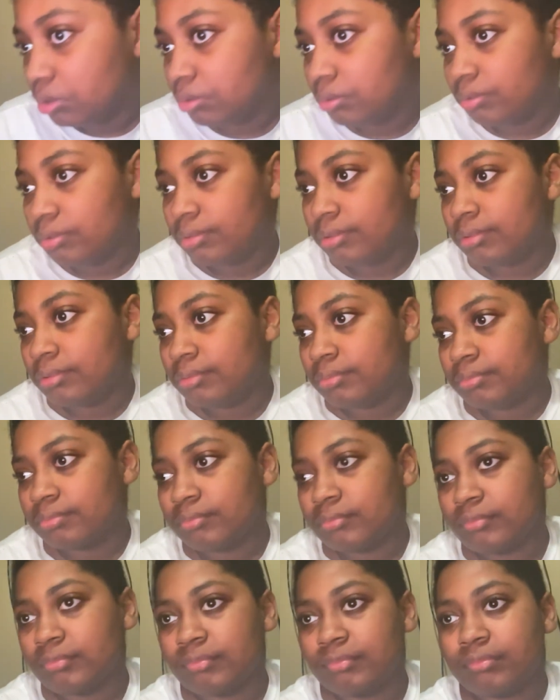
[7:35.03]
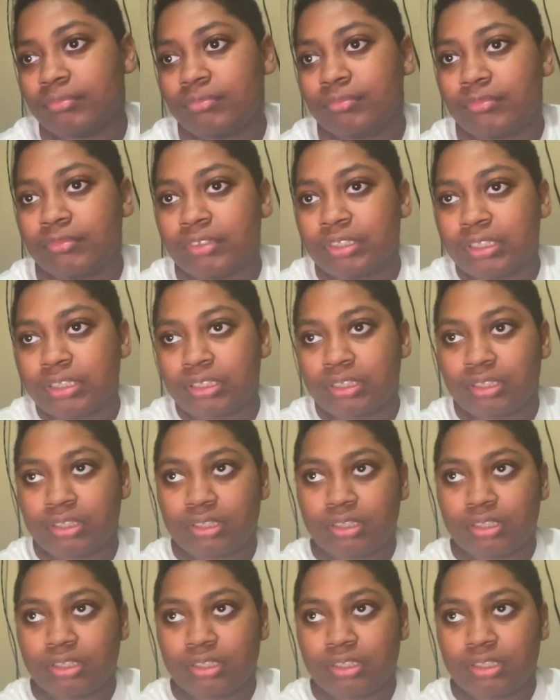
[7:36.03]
Nobody speaks.